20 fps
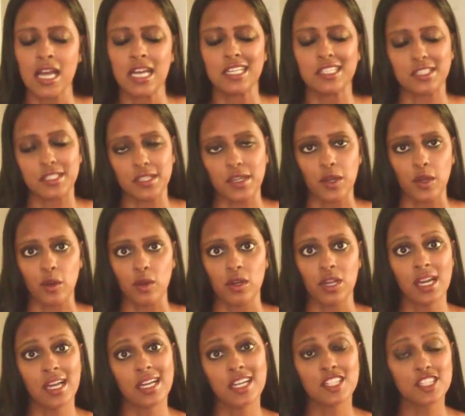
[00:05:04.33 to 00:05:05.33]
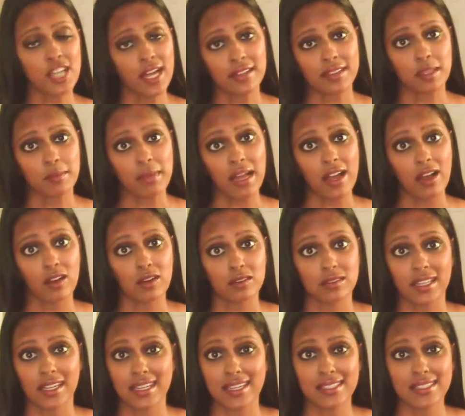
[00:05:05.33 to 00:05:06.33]
So check them out.
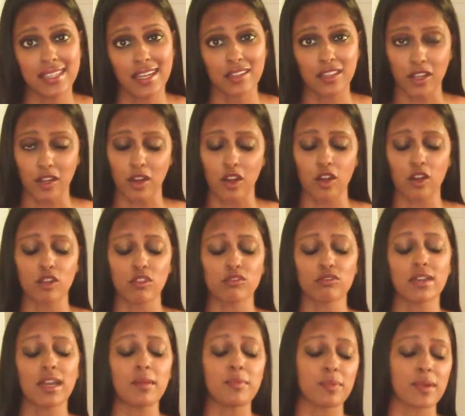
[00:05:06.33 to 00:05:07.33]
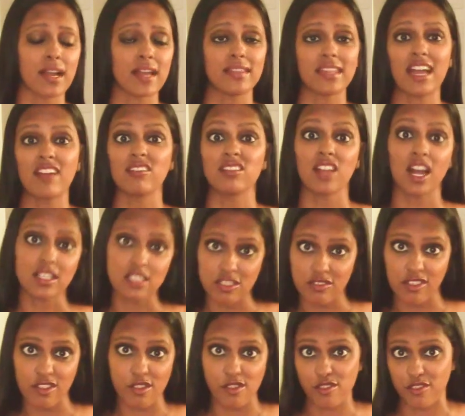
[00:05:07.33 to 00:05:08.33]
Like I said, they're a great brand. They have lots
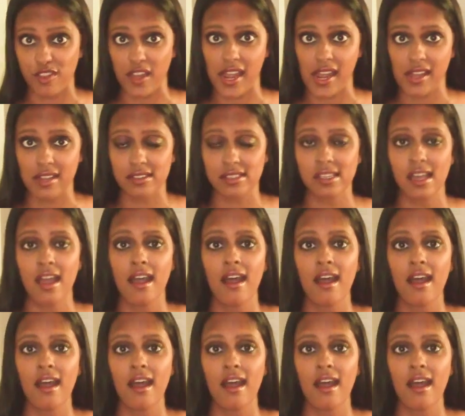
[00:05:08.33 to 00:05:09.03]
of other things.